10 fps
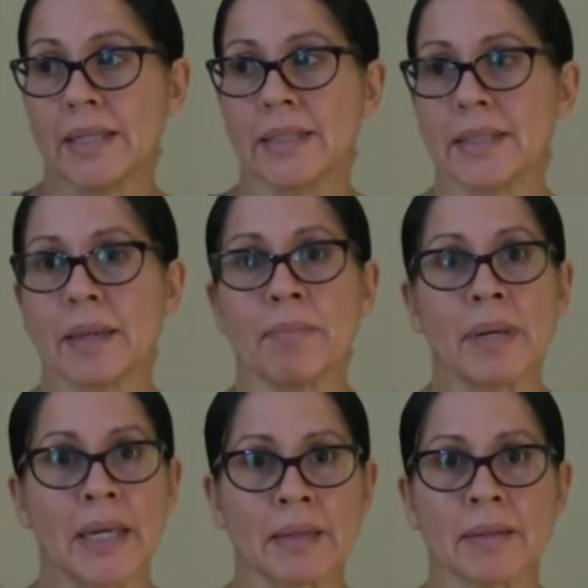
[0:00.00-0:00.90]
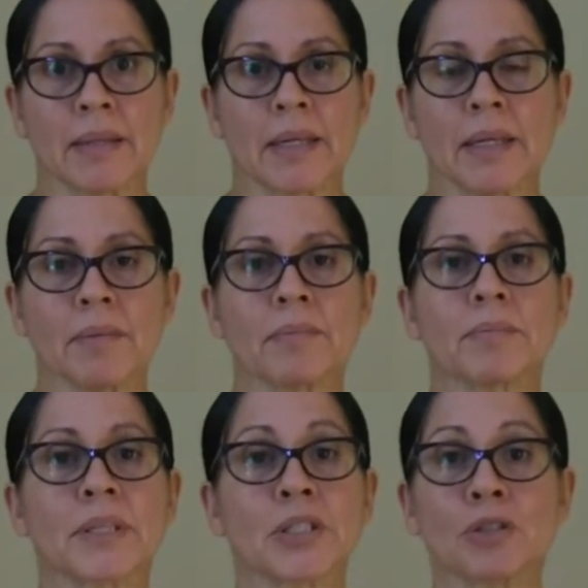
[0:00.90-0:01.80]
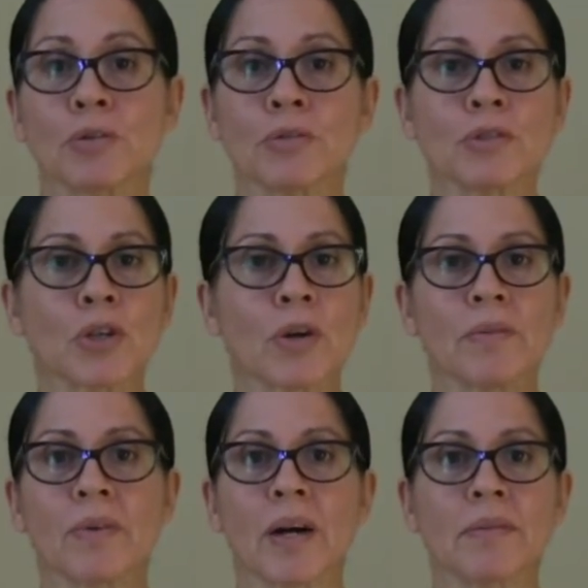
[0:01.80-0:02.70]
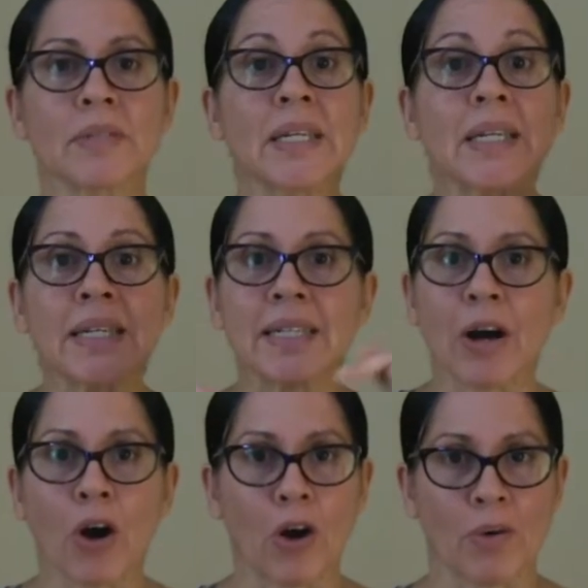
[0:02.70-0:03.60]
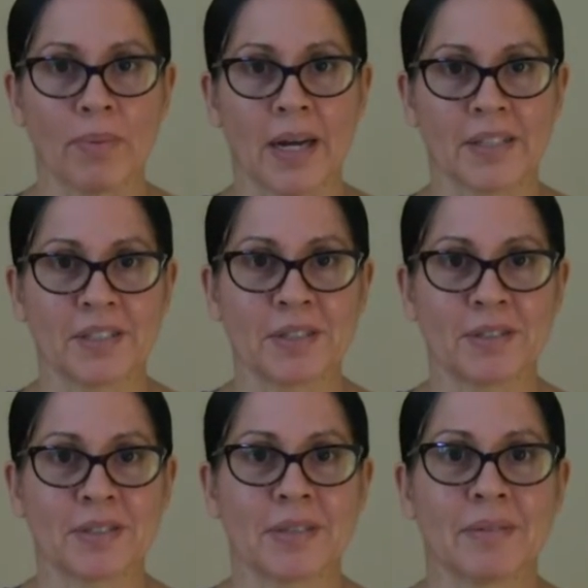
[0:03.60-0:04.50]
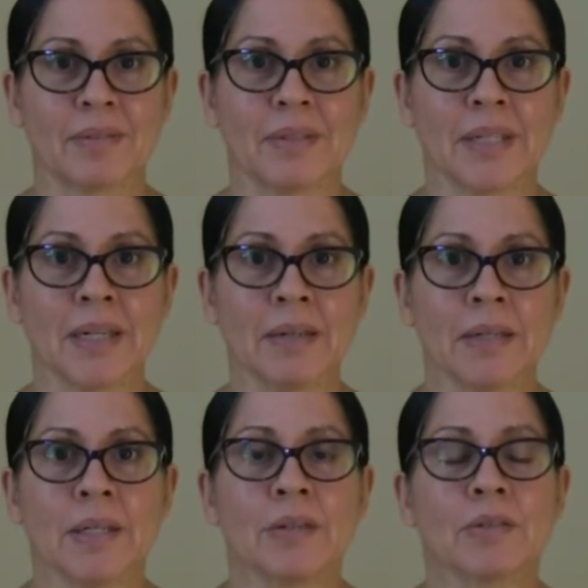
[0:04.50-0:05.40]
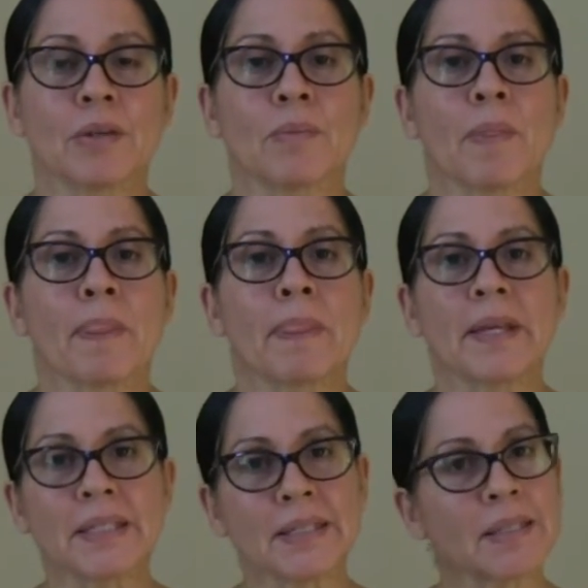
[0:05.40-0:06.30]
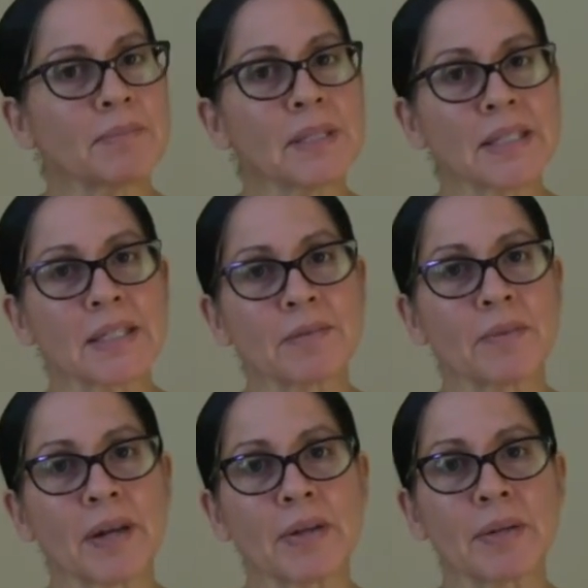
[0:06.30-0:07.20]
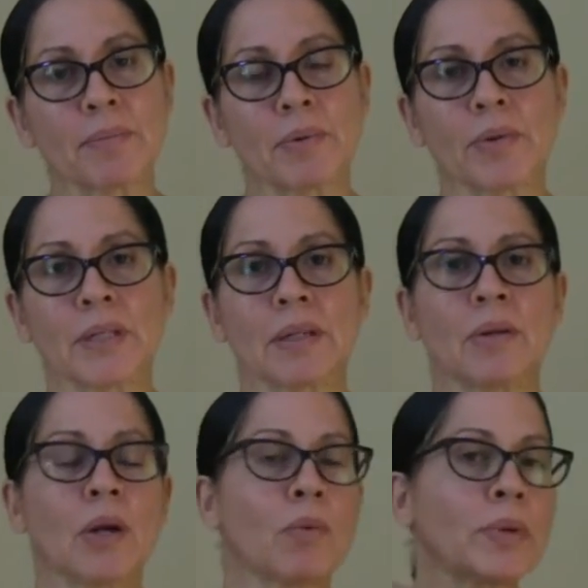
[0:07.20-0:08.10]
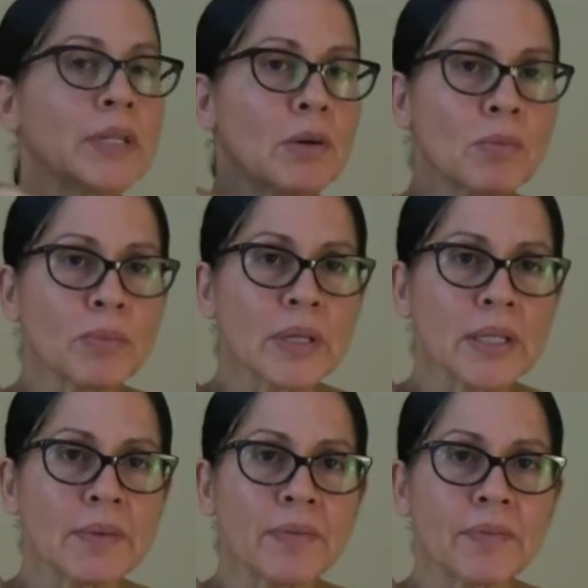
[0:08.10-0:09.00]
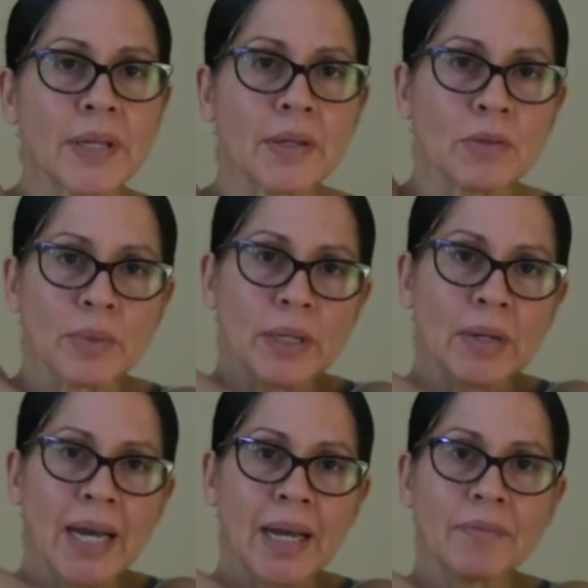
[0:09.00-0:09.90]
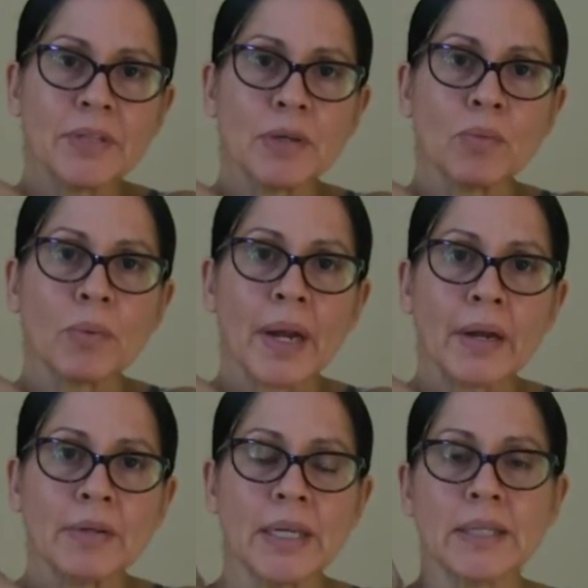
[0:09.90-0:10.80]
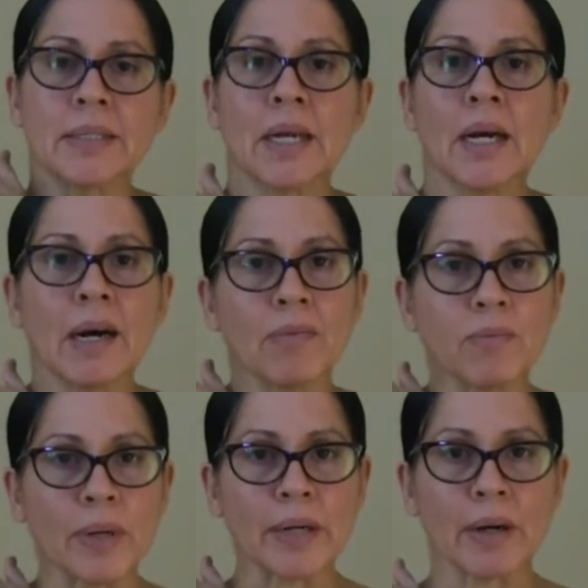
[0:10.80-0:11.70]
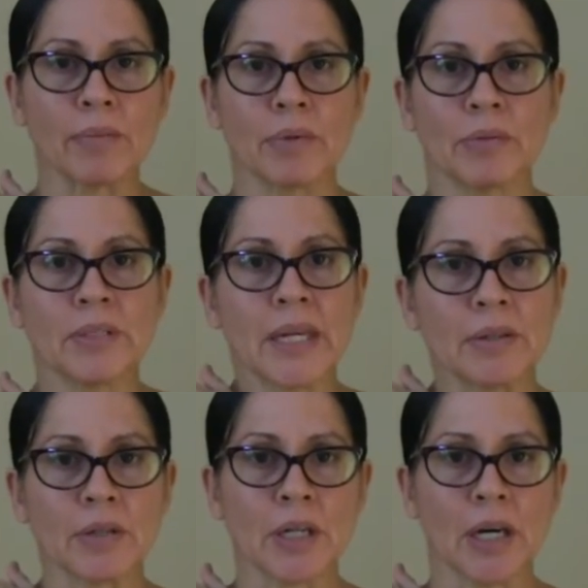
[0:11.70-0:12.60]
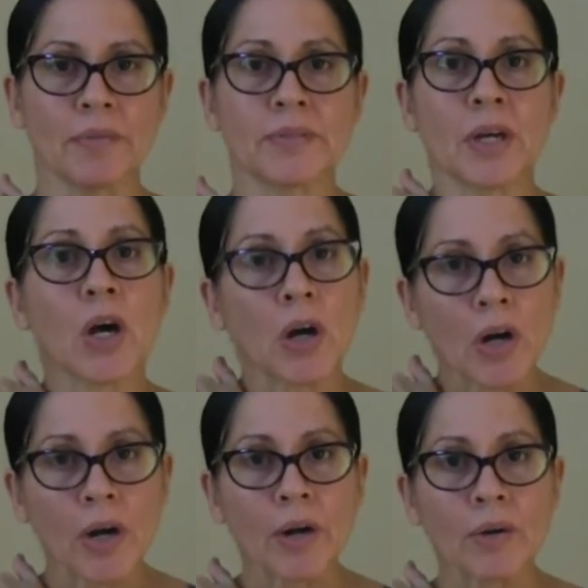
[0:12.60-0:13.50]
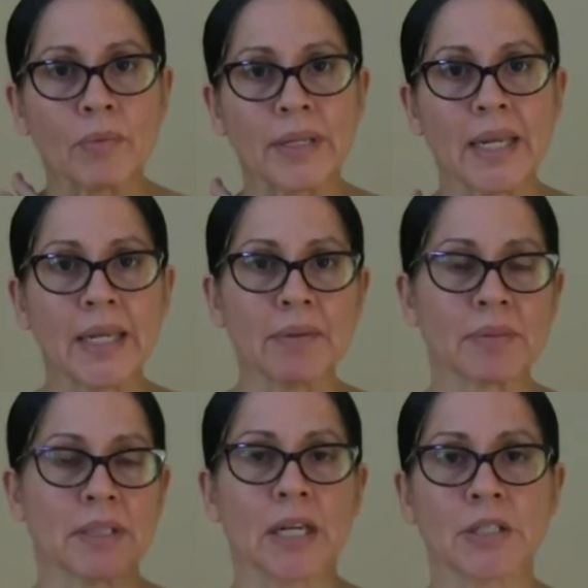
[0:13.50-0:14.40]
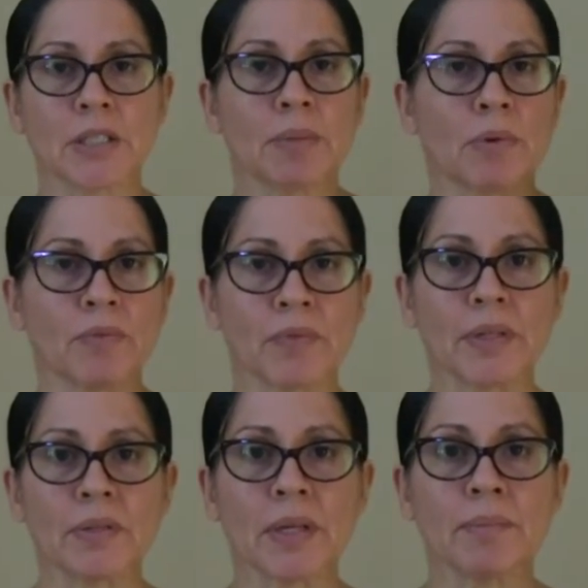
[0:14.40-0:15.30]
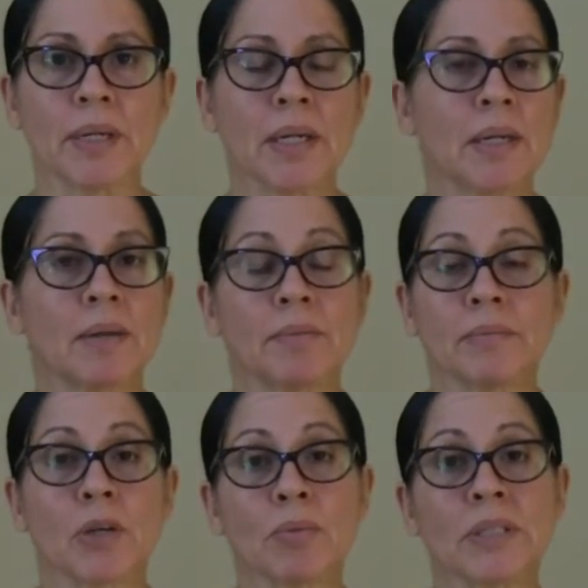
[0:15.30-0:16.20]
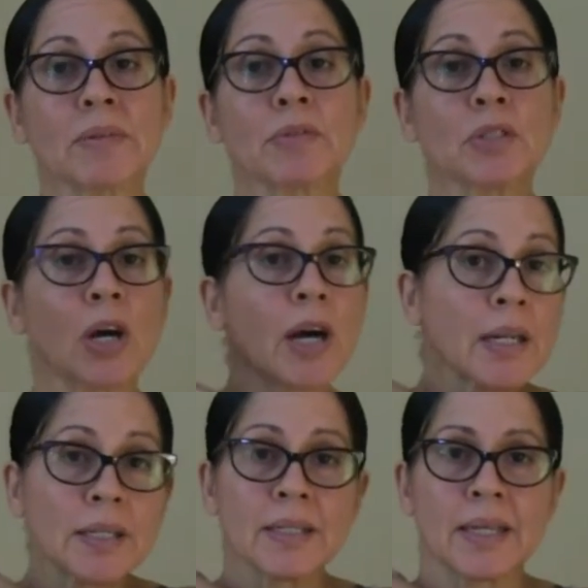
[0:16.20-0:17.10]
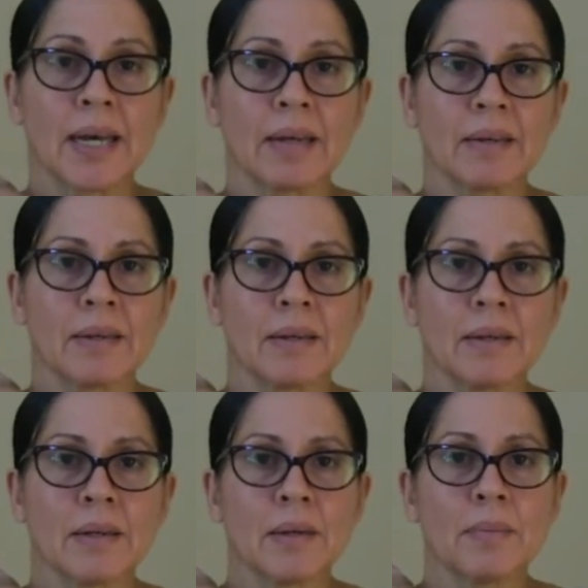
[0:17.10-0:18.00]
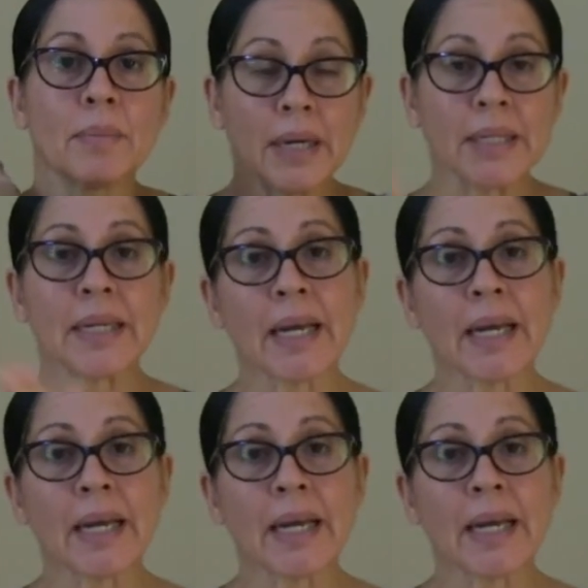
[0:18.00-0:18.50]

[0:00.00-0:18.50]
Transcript: it's the main thing, but the shoulders are involved in all postures. Yeah. So This is something that's very important. We don't really feel, we don't have the awareness of where our rotator cuffs are. We can't even touch them or feel them. No one's ever taught us that. But